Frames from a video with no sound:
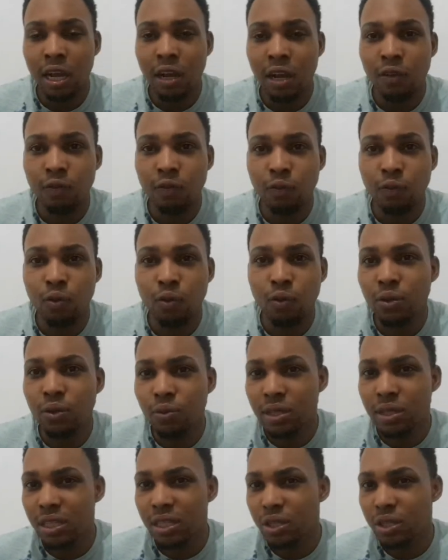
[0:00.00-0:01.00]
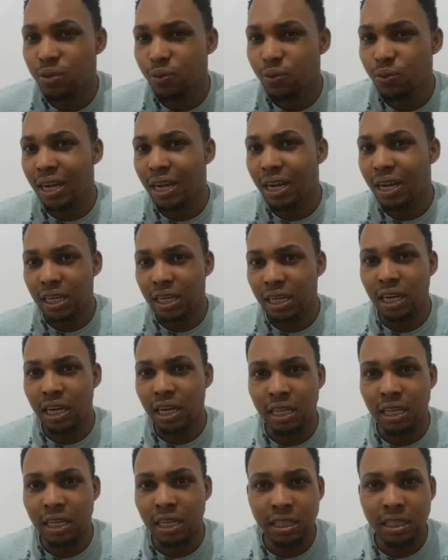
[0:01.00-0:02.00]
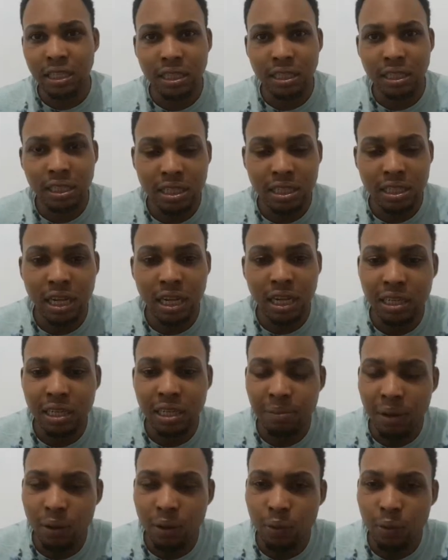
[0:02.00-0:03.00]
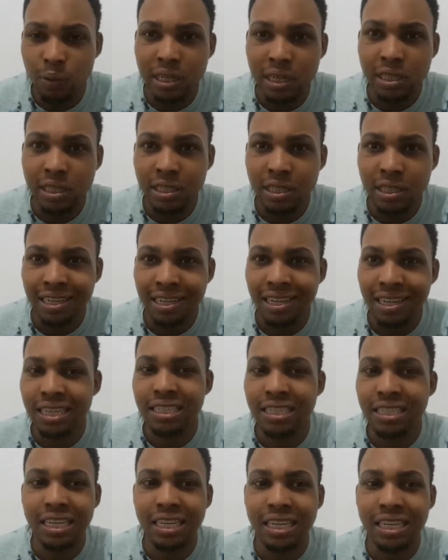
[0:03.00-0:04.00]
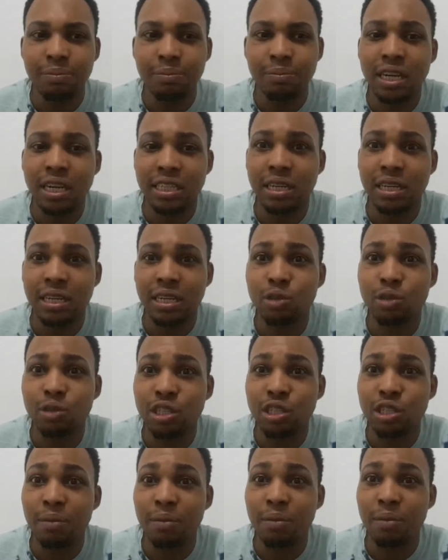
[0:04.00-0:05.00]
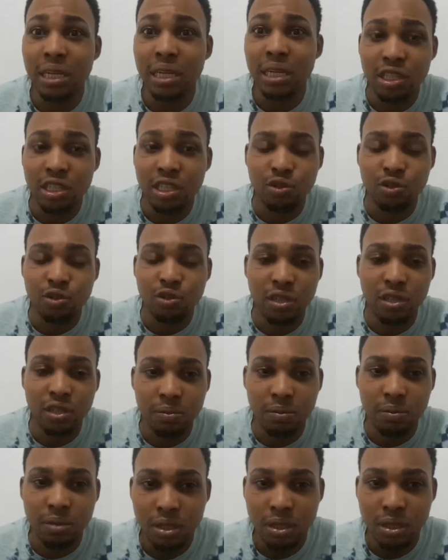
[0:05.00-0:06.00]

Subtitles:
What I notice with Alkaline is that him a wait until him song them reach 1 million streams.